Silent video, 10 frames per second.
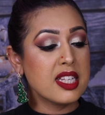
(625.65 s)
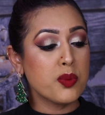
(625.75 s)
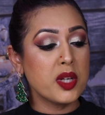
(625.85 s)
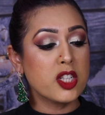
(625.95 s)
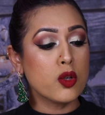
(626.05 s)

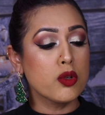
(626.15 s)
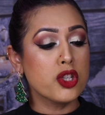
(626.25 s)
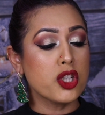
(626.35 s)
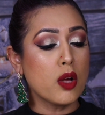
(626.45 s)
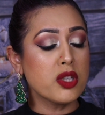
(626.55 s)
This one is called
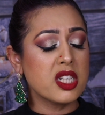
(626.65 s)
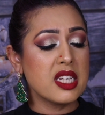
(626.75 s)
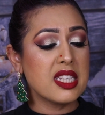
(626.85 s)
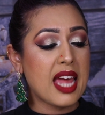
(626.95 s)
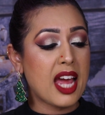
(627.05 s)

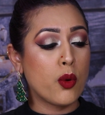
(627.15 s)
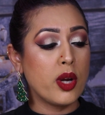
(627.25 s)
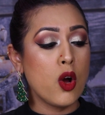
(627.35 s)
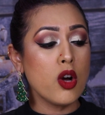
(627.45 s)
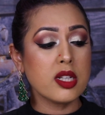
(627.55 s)
Solstice
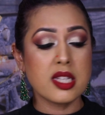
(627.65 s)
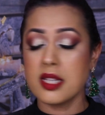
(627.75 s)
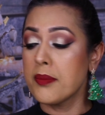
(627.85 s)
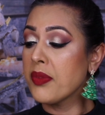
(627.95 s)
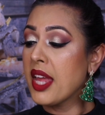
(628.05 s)
Equinox